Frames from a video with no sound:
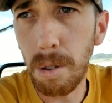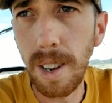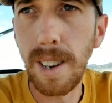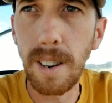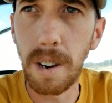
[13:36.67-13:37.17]
what
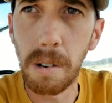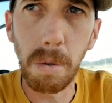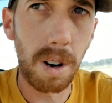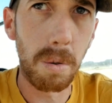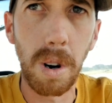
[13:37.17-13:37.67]
you
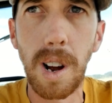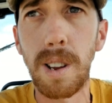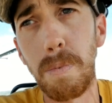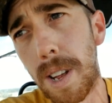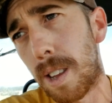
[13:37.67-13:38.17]
want to watch.
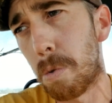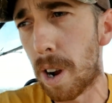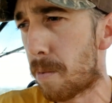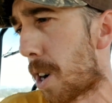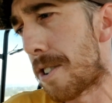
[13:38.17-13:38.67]
But that's
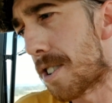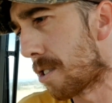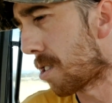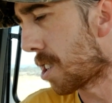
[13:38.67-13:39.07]
why my show's